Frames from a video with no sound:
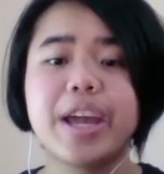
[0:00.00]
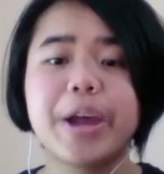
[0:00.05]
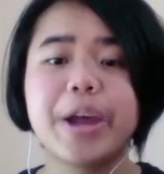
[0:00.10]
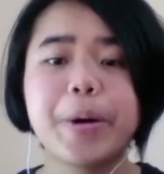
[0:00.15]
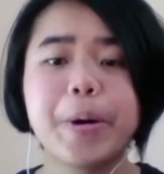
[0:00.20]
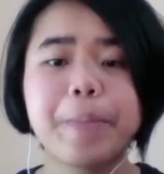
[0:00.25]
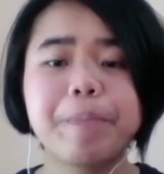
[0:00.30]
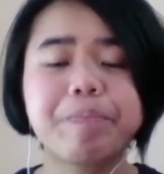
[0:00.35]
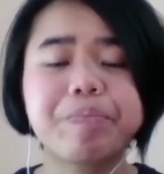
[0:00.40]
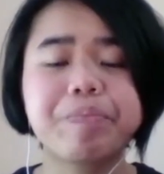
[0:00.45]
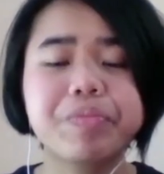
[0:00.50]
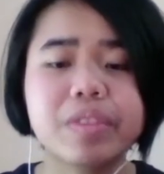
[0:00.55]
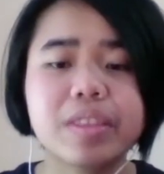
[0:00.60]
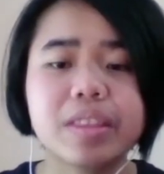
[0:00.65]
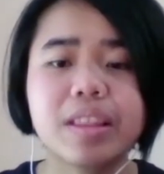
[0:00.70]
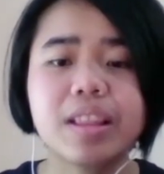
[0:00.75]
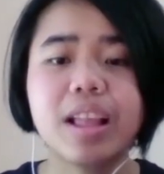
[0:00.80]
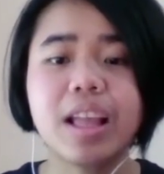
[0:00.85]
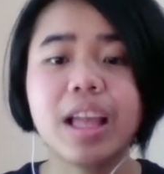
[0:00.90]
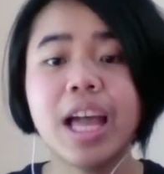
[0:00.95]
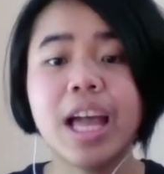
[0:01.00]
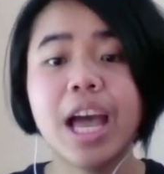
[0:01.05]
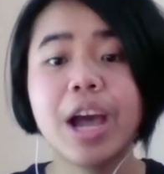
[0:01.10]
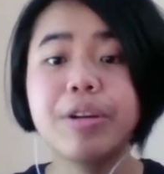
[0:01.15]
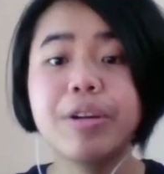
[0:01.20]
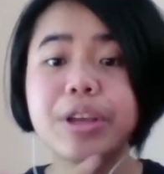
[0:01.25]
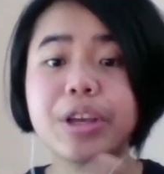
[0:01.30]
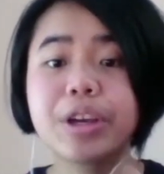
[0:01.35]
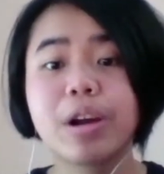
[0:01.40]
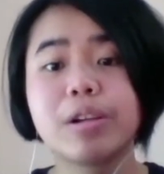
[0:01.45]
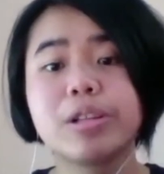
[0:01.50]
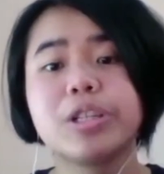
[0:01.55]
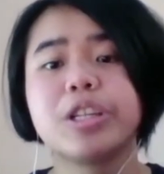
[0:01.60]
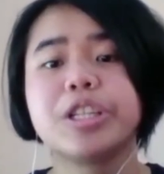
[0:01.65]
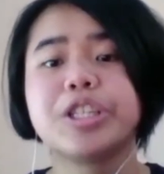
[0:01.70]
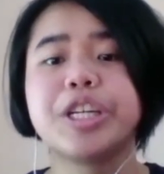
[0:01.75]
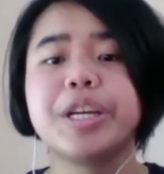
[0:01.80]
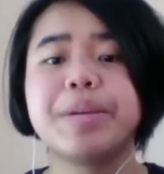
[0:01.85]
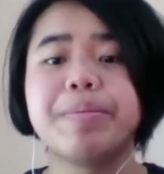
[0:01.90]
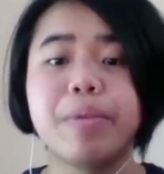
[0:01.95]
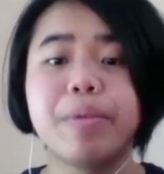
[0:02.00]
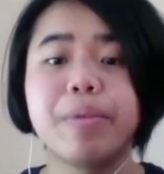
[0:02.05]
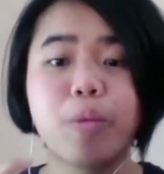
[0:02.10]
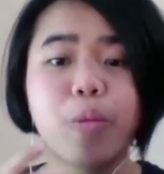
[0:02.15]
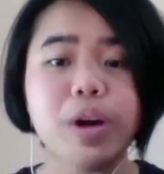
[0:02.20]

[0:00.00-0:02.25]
now how do you go to the gym?